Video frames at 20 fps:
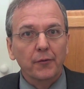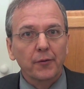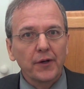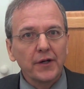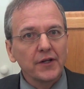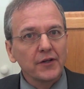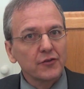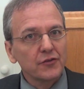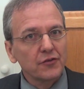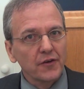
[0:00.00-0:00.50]

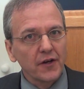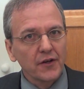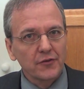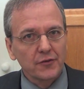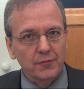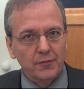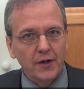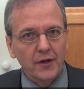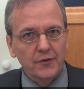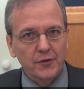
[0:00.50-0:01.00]
Greetings, friends
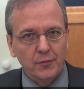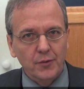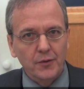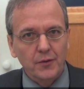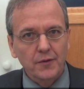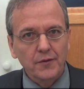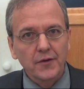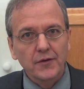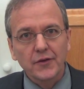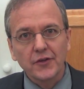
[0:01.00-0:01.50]
around the
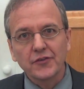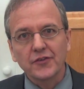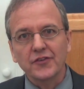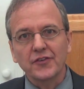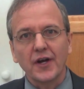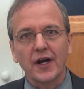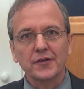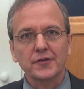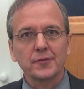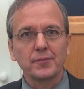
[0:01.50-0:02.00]
world. This
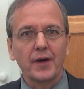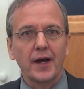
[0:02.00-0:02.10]
is Dr.